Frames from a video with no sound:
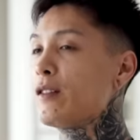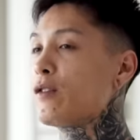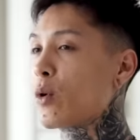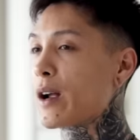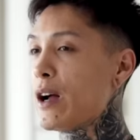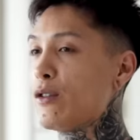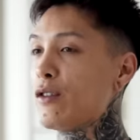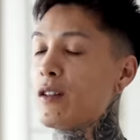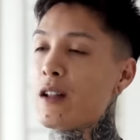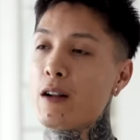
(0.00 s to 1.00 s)
this workout
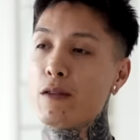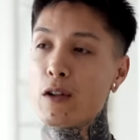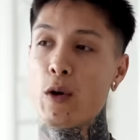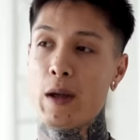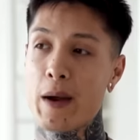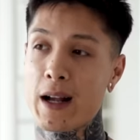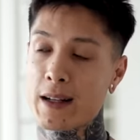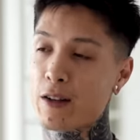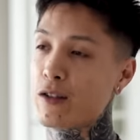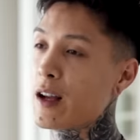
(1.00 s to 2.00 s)
uses a lot of low impact
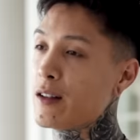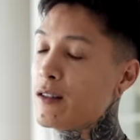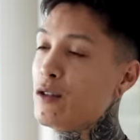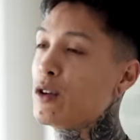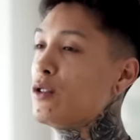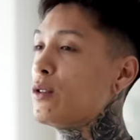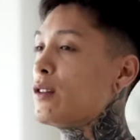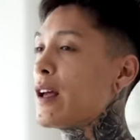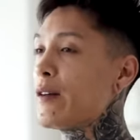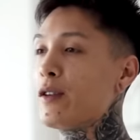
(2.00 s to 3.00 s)
exercises, you can do
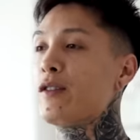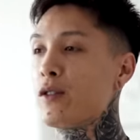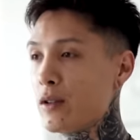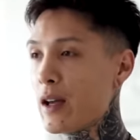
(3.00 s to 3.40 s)
this every single